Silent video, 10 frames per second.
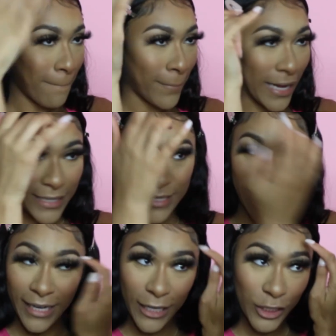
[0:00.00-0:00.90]
My
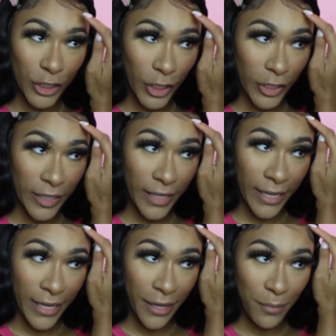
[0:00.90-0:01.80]
signature
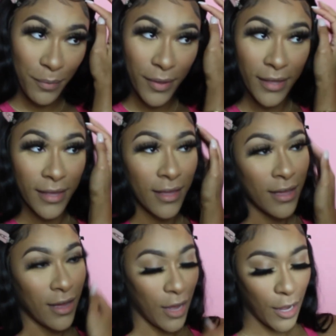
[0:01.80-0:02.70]
lip
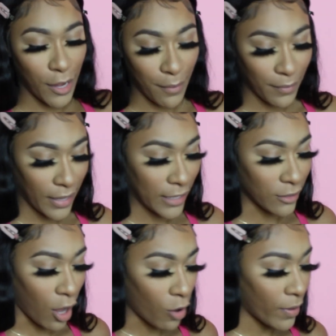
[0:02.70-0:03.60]

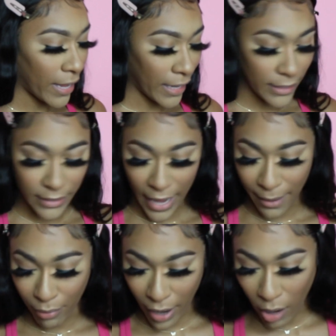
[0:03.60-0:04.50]
is always
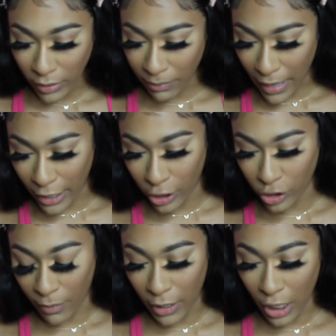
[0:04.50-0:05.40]
a brown lip liner,
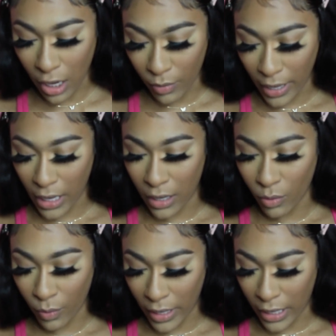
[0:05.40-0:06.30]
so I'm gonna go
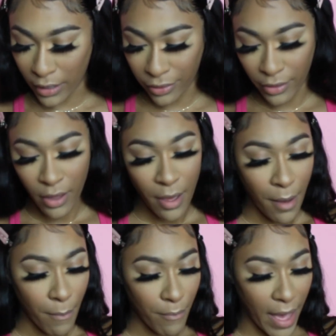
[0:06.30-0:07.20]
in
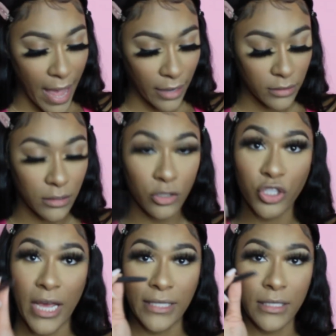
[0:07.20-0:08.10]
with MAC's
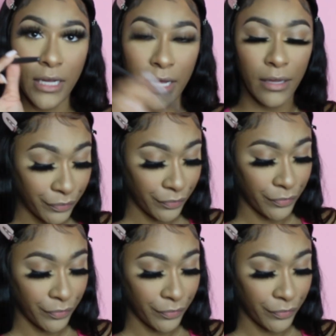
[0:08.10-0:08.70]
Chestnut.